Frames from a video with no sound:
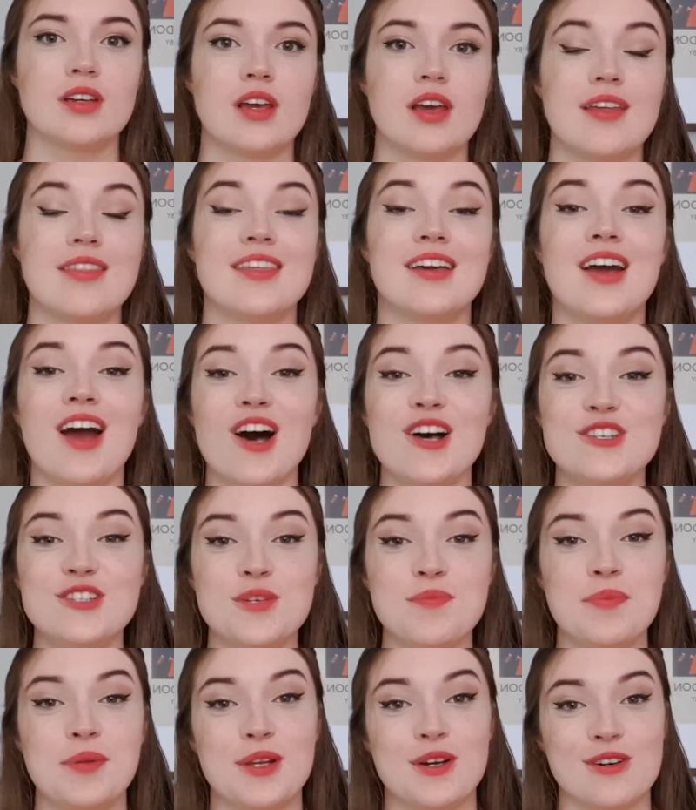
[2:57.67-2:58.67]
The castle
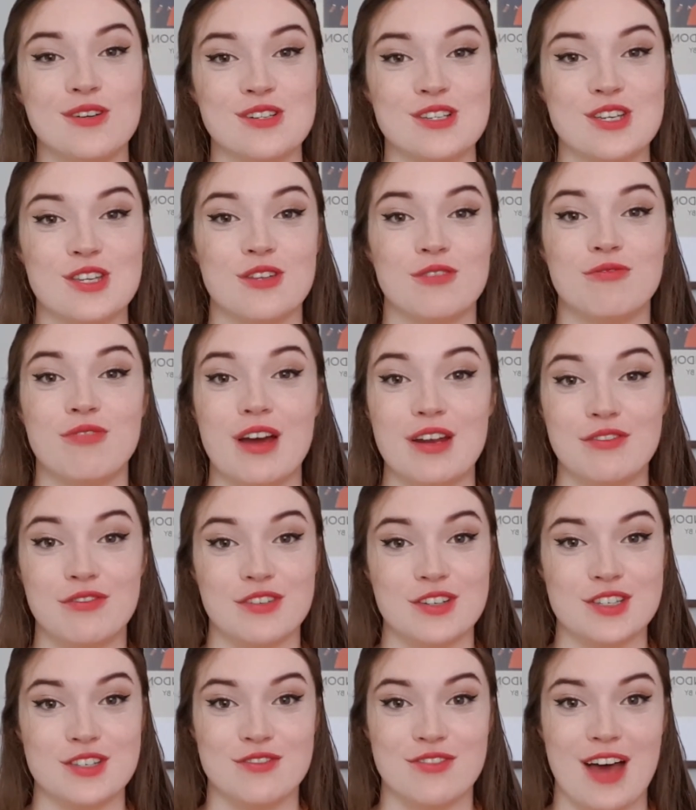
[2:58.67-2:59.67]
belonged to the
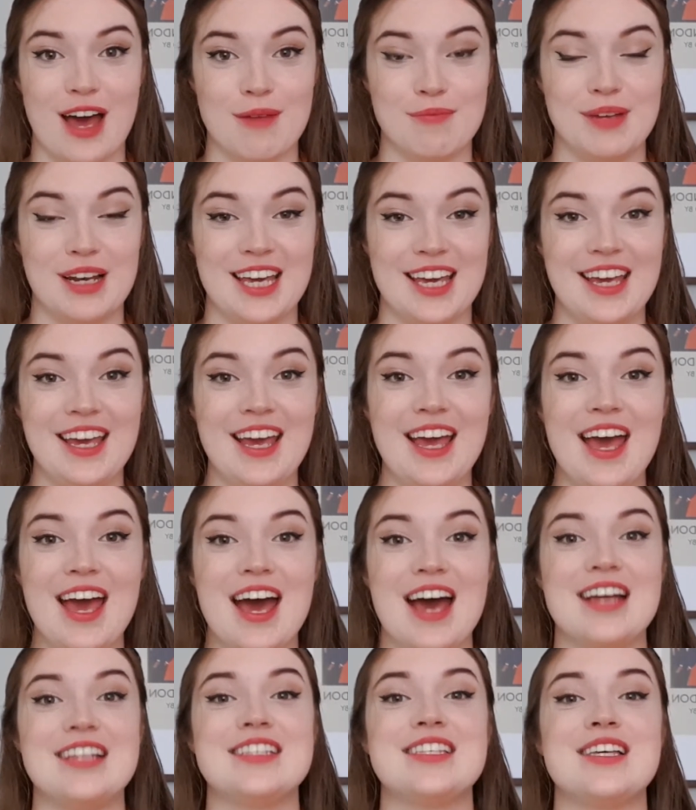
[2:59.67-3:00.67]
Redvers family
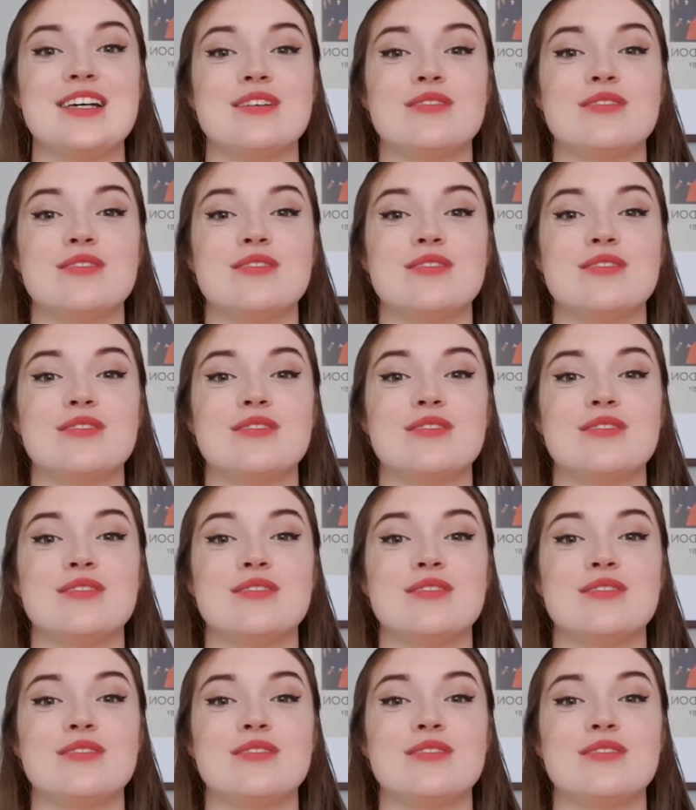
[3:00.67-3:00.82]
until